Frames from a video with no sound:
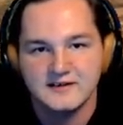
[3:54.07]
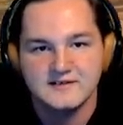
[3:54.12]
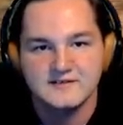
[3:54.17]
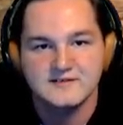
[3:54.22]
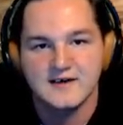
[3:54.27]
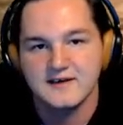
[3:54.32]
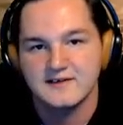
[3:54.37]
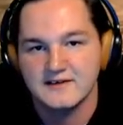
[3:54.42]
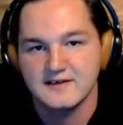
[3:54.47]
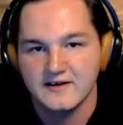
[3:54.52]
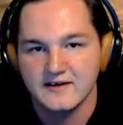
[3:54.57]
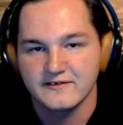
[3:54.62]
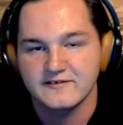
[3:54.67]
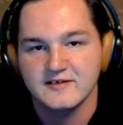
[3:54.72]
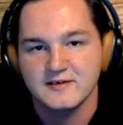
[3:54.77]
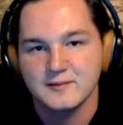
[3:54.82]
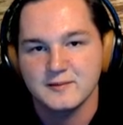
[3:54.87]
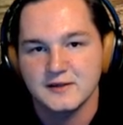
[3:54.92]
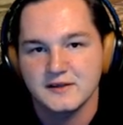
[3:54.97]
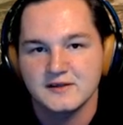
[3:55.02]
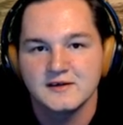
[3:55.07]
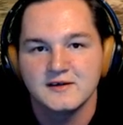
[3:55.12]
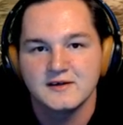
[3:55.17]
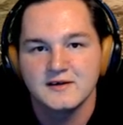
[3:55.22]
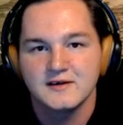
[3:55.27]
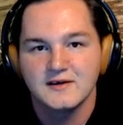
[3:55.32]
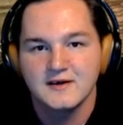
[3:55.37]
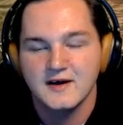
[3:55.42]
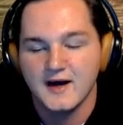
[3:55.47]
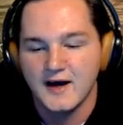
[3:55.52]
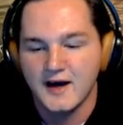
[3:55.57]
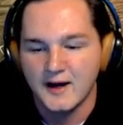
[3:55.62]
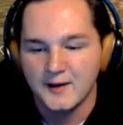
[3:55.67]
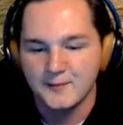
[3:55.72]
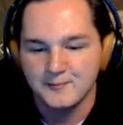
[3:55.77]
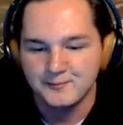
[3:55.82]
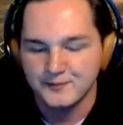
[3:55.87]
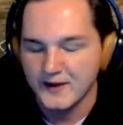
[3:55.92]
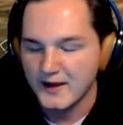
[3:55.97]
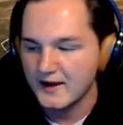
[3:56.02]
inside the LTB.
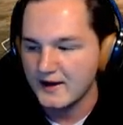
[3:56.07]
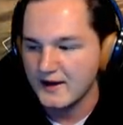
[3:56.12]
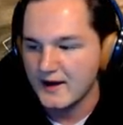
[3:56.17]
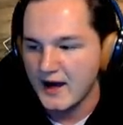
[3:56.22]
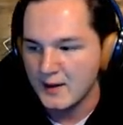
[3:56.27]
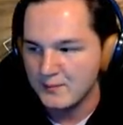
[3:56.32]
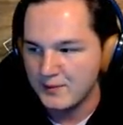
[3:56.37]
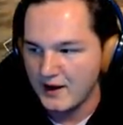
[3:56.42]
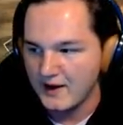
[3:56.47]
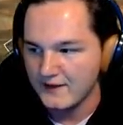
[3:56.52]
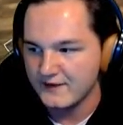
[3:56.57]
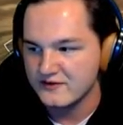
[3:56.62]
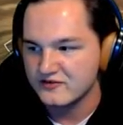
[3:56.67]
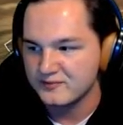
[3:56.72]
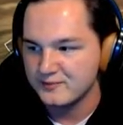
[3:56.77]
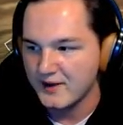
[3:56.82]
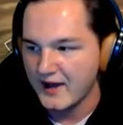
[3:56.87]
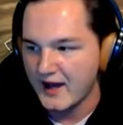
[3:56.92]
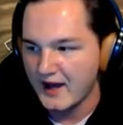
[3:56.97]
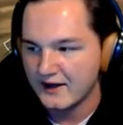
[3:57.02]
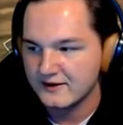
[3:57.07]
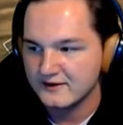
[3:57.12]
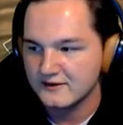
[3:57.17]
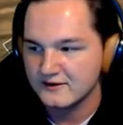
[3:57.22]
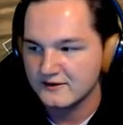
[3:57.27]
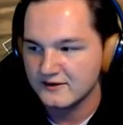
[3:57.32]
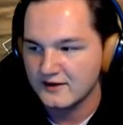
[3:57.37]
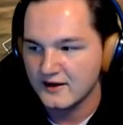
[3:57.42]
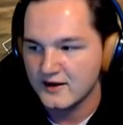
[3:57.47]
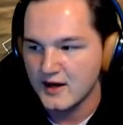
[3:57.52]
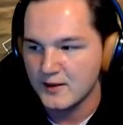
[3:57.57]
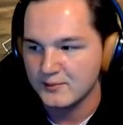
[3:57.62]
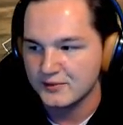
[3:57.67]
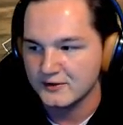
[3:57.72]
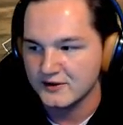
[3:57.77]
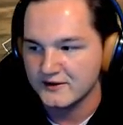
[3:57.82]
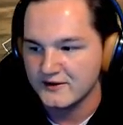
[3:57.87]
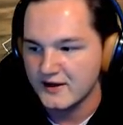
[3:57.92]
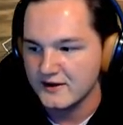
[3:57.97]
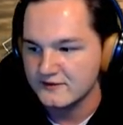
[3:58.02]
Um, I bought this back a couple
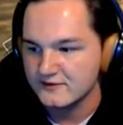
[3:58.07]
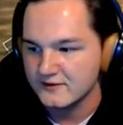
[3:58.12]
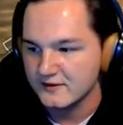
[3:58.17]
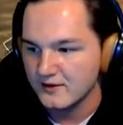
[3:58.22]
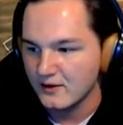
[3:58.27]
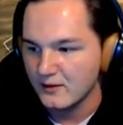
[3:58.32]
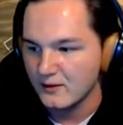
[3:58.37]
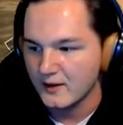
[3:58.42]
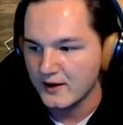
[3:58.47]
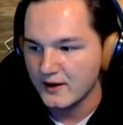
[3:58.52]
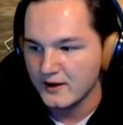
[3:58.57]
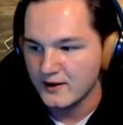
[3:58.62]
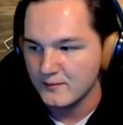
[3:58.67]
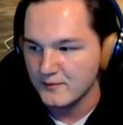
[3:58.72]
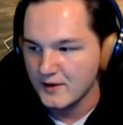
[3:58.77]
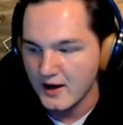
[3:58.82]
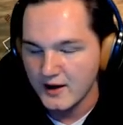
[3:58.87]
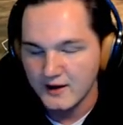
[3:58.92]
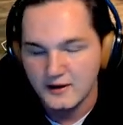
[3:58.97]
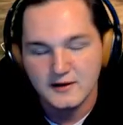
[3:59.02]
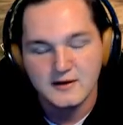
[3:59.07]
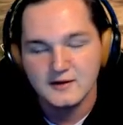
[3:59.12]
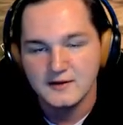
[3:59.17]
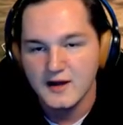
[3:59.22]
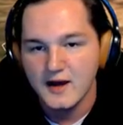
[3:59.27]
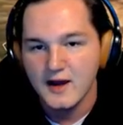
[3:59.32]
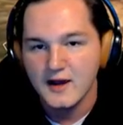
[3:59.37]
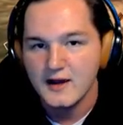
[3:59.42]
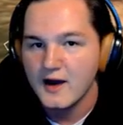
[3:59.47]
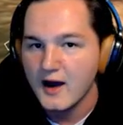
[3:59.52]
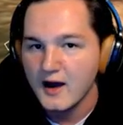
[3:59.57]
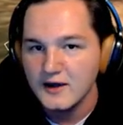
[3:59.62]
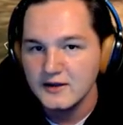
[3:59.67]
of days ago, and I'm not going to lie, I